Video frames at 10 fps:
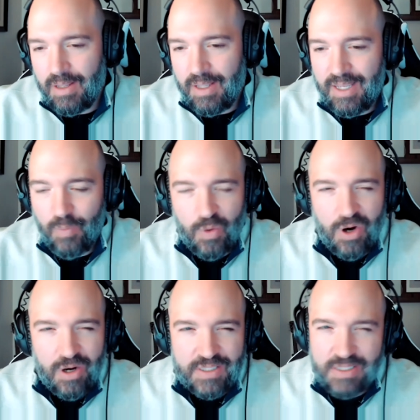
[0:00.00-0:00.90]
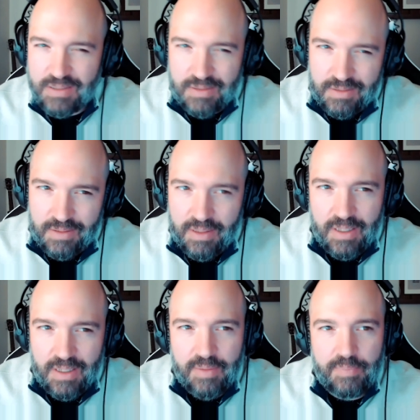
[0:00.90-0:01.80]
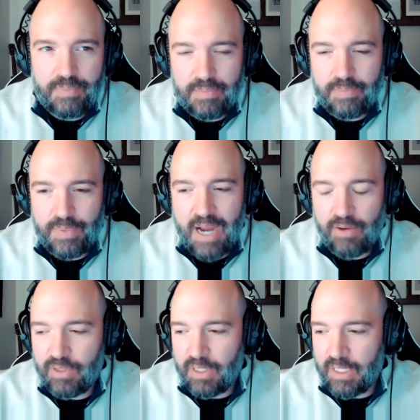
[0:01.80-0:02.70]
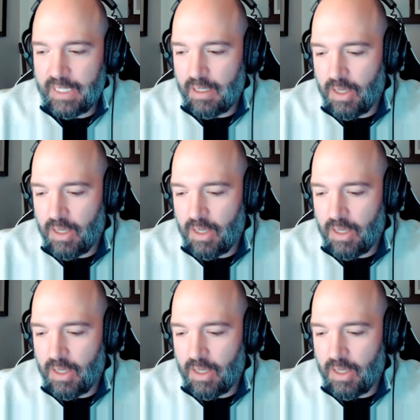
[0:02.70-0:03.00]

It worked, but not really.